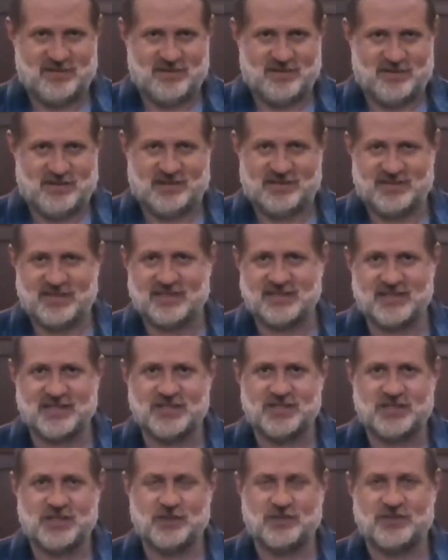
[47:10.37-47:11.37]
He says
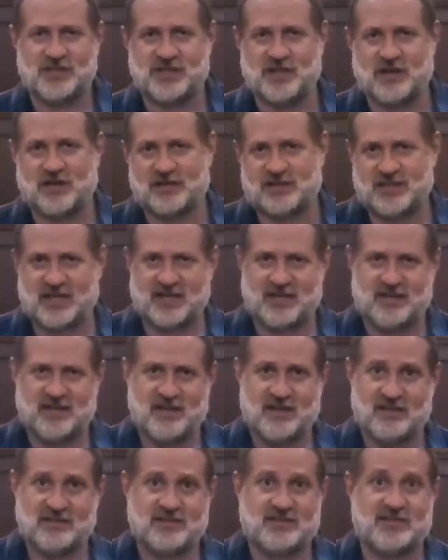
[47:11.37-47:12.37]
this to Siddhartha,
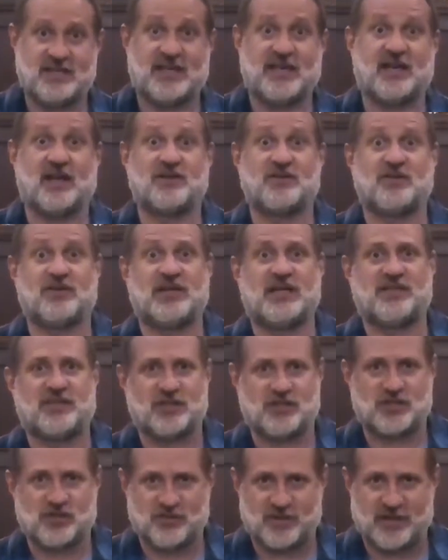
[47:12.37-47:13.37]
sitting underneath
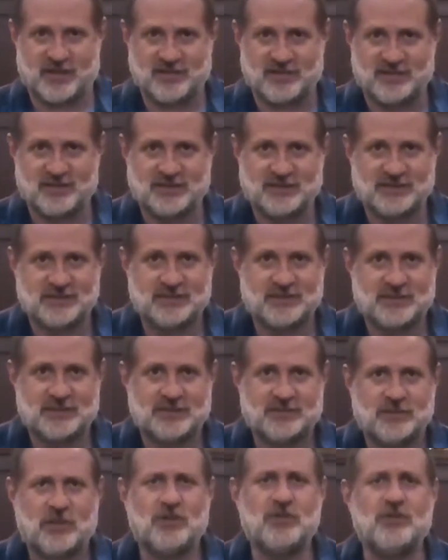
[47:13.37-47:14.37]
the tree.
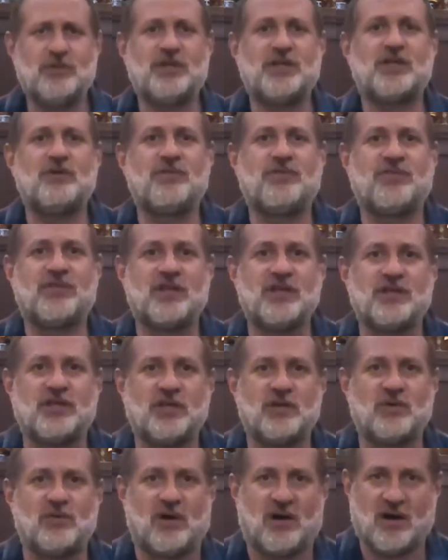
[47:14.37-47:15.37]
Who do you think
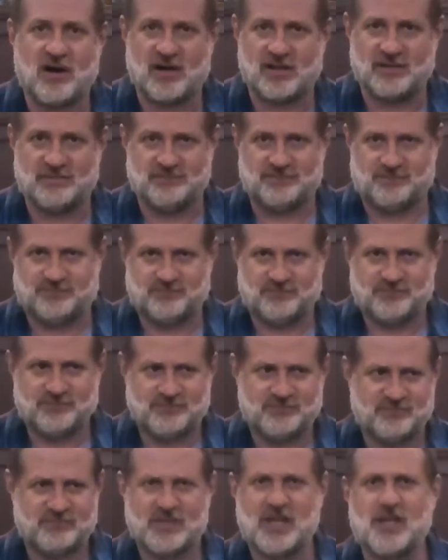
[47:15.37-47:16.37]
you are
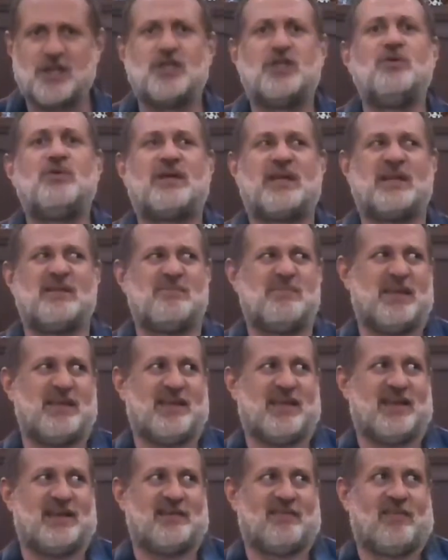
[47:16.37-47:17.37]
that you can
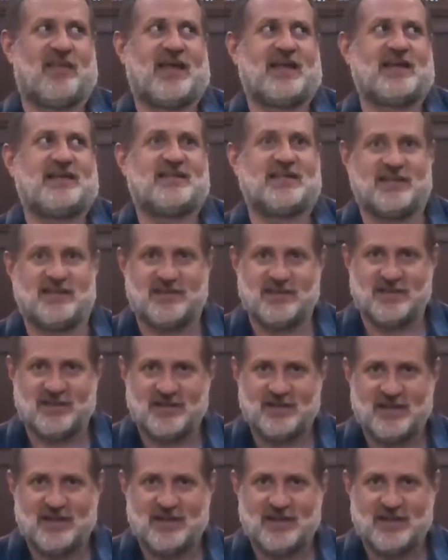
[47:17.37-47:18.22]
be enlightened?